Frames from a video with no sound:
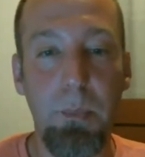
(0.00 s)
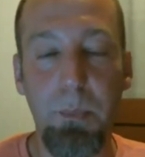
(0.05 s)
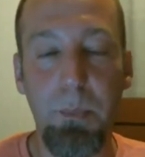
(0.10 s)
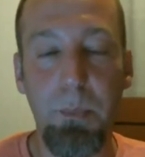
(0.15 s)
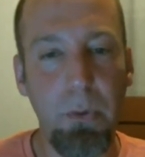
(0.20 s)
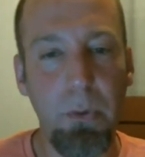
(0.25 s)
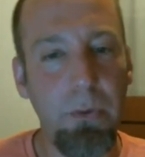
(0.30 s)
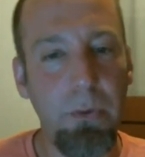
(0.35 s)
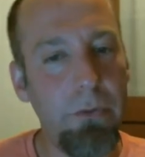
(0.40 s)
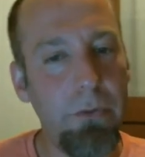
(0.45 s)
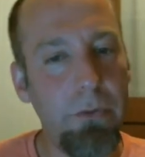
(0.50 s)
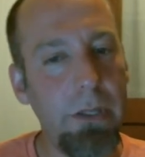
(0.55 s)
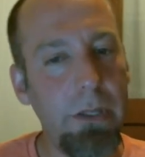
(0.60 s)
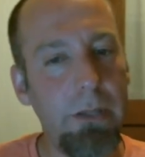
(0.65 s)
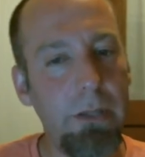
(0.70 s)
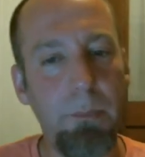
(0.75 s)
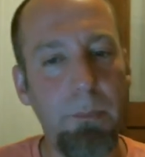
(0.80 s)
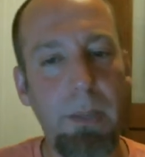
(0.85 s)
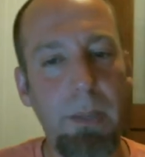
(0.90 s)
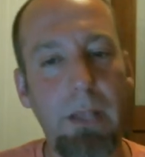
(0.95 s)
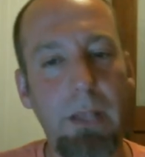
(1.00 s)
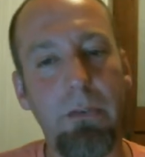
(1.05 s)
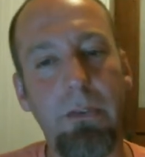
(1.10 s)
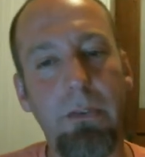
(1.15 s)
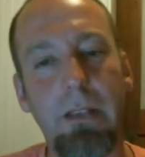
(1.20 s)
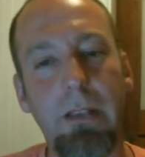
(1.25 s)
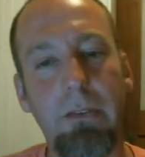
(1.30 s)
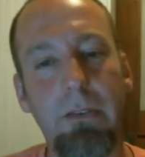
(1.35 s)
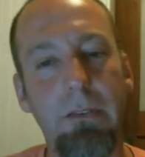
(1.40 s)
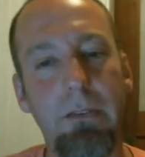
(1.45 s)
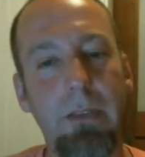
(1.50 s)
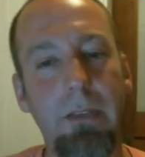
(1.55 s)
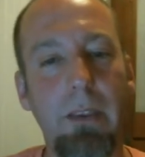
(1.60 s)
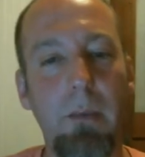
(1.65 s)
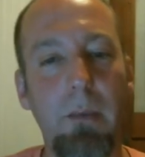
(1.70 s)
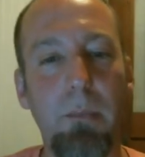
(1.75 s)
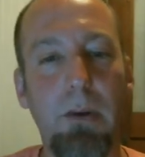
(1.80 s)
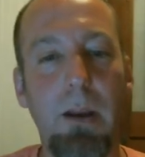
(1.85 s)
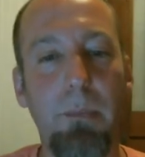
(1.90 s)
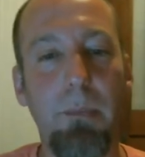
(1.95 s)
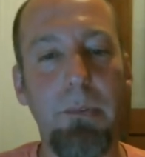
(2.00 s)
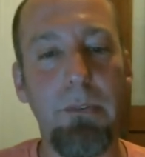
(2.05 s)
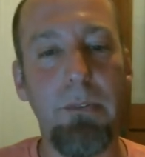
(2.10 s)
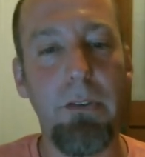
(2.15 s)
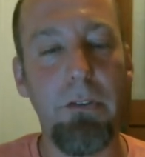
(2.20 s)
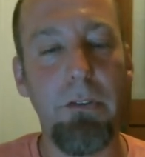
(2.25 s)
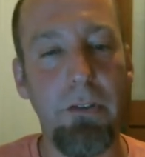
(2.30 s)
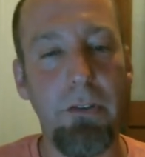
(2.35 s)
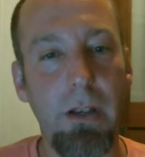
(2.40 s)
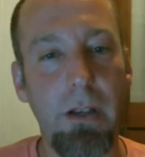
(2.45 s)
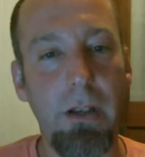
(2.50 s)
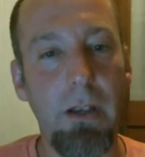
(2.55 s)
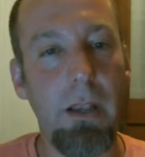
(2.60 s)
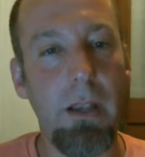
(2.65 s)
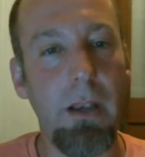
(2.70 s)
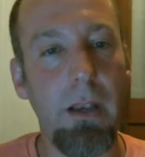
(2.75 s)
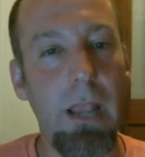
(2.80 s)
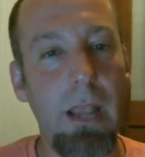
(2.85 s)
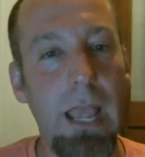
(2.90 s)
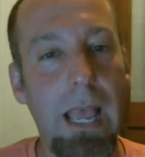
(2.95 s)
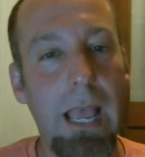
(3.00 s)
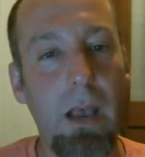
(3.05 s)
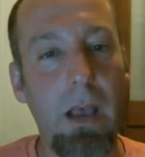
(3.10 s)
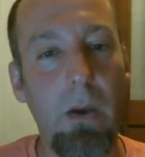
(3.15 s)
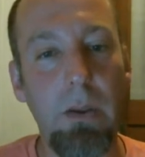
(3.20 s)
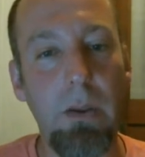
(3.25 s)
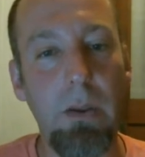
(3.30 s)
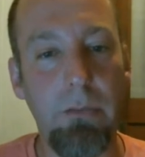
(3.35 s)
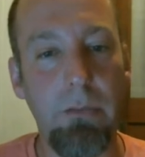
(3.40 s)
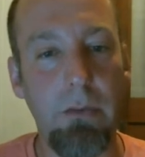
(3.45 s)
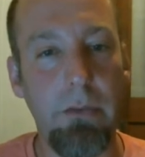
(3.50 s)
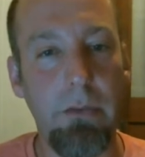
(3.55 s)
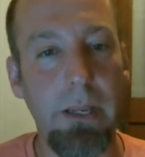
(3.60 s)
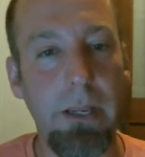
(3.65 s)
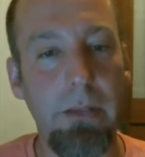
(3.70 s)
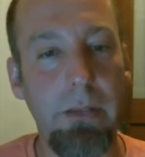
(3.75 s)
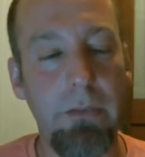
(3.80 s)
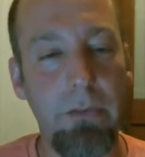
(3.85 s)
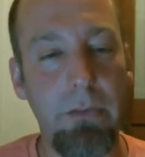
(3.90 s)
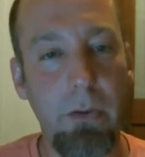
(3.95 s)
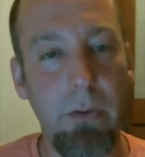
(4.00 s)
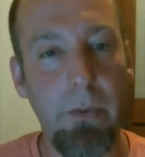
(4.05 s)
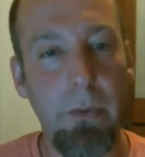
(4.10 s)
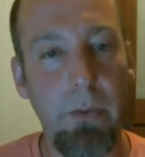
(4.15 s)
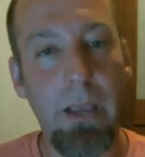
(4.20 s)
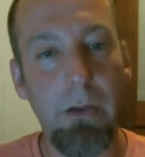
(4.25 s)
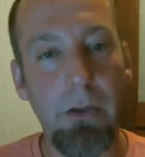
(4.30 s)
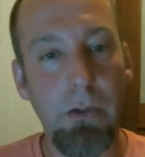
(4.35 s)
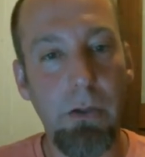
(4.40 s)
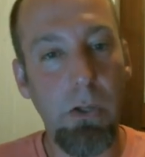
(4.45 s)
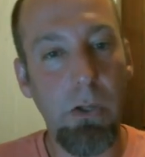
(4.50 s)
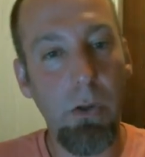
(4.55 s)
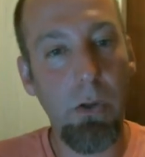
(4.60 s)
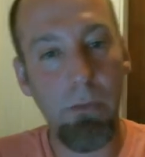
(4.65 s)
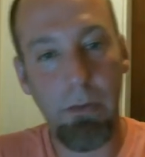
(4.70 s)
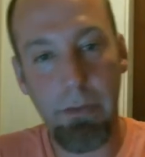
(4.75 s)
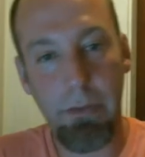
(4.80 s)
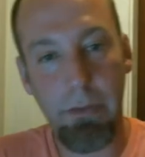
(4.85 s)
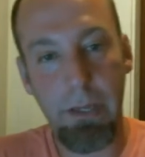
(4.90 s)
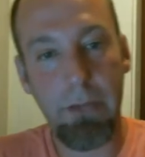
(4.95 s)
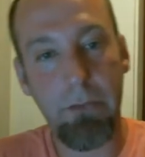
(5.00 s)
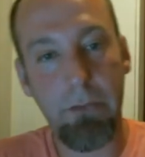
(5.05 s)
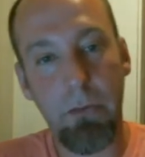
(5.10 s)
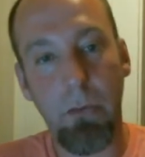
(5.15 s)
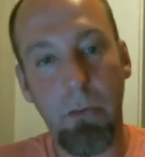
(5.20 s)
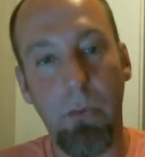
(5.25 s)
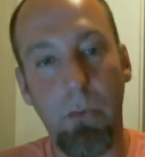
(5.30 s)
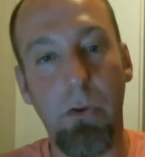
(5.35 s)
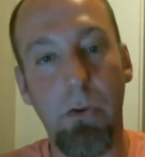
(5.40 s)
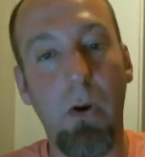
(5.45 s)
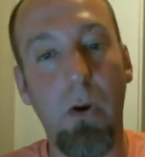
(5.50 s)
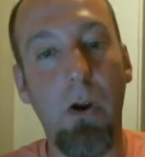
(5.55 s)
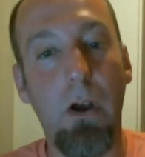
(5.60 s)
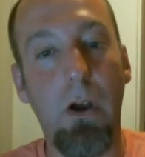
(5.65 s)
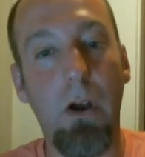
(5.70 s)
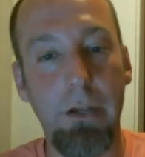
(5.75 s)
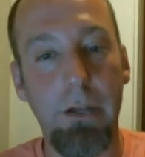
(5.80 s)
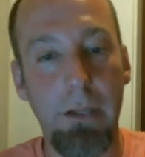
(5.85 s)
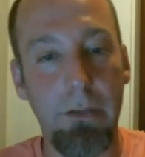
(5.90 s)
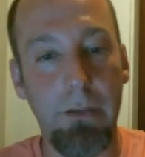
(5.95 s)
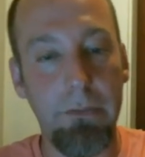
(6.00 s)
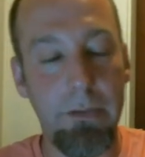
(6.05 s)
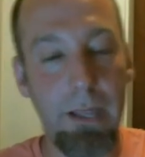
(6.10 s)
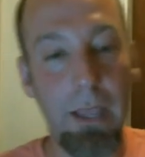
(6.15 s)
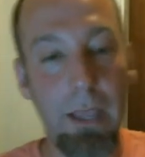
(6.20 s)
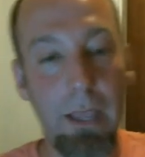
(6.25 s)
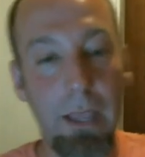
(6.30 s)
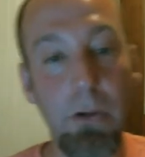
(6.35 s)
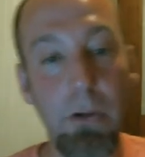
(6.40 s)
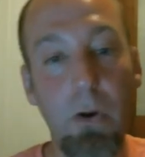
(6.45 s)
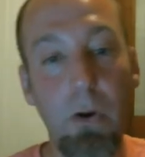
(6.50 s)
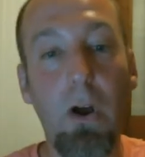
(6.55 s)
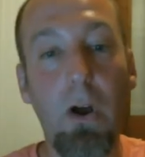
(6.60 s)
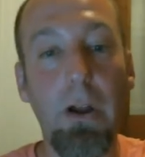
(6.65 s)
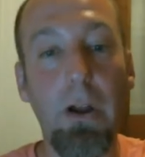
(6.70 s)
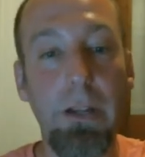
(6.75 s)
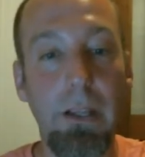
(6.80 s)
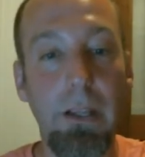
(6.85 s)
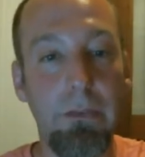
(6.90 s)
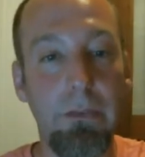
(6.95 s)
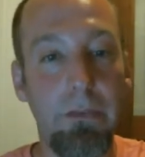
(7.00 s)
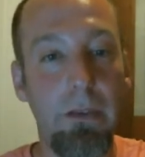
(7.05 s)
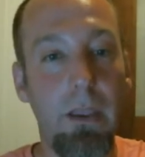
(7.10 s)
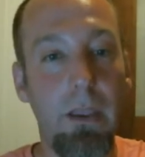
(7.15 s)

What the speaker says: So it really depends on that selling proposition and how it relates to how you relate to your audience, and how your audience